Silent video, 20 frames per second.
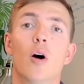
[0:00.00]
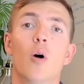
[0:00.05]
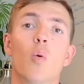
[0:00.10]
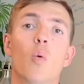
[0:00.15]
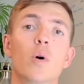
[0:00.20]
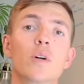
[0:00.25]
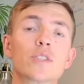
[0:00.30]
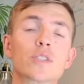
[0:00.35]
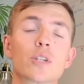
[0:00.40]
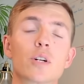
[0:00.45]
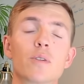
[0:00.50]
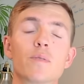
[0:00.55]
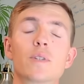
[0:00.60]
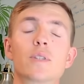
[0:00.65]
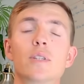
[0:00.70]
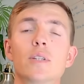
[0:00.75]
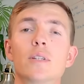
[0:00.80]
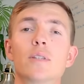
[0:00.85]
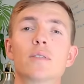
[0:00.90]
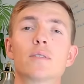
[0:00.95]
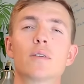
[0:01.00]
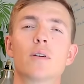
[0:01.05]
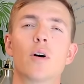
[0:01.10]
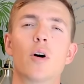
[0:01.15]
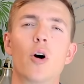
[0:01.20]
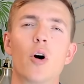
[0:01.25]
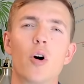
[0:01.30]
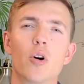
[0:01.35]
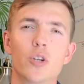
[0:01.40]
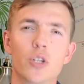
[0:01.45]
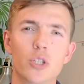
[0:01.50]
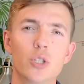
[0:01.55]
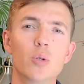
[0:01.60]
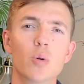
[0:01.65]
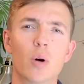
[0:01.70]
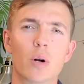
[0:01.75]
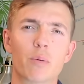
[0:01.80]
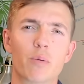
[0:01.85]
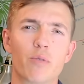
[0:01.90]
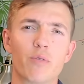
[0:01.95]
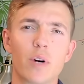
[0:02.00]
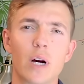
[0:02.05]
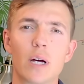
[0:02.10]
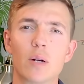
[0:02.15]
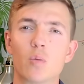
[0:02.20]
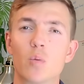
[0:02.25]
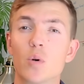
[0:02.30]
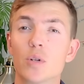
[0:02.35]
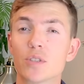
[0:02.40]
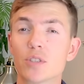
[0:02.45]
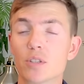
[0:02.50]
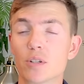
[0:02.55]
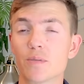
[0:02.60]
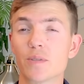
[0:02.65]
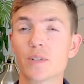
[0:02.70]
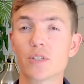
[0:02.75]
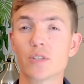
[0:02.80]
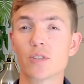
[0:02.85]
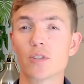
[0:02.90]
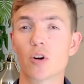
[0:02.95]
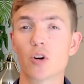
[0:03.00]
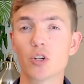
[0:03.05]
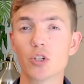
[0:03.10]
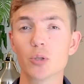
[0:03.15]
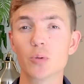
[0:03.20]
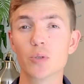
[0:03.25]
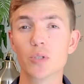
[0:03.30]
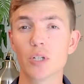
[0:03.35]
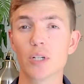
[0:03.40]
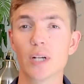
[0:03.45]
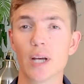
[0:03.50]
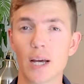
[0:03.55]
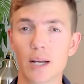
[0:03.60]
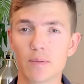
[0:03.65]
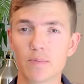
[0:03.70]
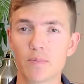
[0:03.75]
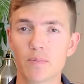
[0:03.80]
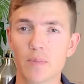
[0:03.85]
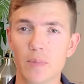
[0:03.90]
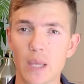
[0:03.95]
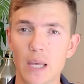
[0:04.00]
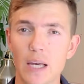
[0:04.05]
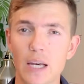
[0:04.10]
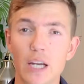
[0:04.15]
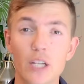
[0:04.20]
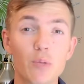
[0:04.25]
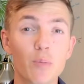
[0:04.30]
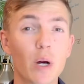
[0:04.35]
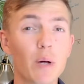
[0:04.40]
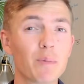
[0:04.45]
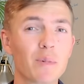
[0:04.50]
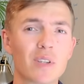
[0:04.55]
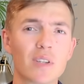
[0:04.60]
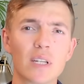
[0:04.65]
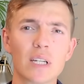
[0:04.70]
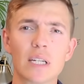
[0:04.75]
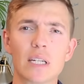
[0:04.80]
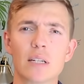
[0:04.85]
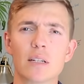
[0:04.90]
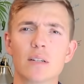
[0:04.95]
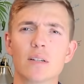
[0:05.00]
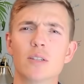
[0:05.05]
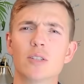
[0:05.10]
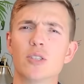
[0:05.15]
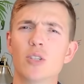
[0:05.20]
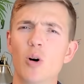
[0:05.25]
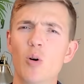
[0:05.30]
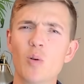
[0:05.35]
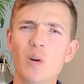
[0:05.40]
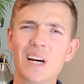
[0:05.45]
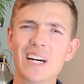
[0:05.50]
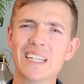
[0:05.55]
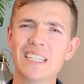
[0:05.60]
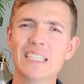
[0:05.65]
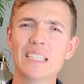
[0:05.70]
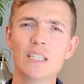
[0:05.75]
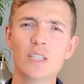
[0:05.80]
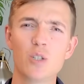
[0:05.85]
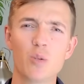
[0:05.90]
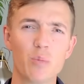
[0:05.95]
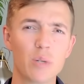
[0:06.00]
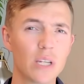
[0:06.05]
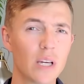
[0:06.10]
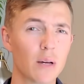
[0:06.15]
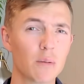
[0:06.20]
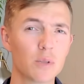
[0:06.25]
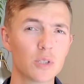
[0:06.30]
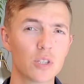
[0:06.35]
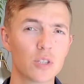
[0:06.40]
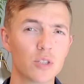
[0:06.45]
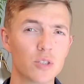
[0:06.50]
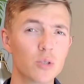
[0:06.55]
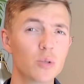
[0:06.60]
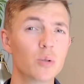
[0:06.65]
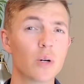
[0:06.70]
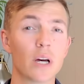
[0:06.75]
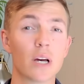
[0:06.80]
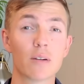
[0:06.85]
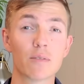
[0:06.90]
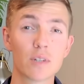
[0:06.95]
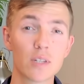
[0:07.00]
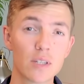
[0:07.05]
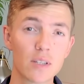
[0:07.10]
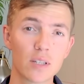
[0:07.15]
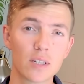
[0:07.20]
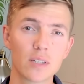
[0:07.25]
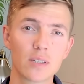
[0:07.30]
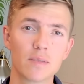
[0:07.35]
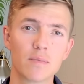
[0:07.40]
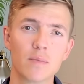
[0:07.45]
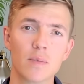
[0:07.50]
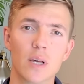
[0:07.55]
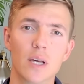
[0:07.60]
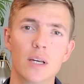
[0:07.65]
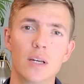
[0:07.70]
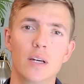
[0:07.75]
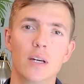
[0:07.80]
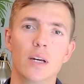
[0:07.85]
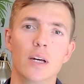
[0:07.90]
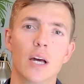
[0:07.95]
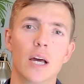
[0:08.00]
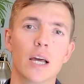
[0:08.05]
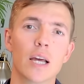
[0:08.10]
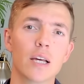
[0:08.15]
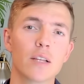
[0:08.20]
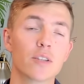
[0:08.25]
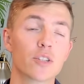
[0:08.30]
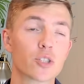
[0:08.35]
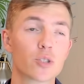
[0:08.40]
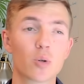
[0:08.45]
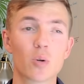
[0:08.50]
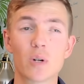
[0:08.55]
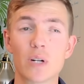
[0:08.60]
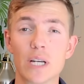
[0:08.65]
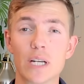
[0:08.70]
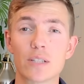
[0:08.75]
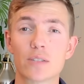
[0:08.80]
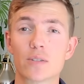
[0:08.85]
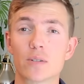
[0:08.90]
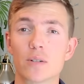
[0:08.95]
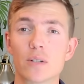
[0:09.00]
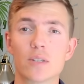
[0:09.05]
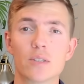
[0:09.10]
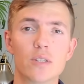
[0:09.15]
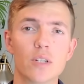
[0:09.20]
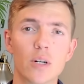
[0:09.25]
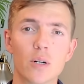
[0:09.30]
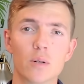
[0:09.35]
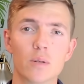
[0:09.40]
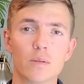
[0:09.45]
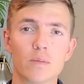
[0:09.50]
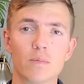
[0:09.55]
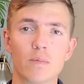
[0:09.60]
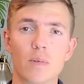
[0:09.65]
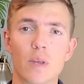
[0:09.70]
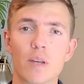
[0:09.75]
What services do you want to provide? What services are you good at? And you might be thinking, don't I need to be able to do everything? And the short answer is no.